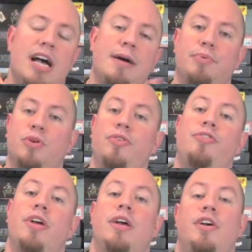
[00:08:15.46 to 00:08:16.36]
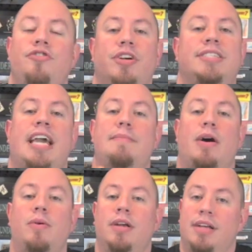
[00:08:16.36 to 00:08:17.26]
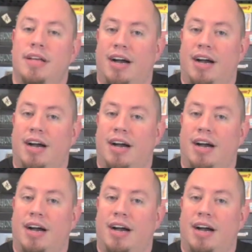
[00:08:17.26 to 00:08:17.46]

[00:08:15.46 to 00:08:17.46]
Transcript: Bruges just came out.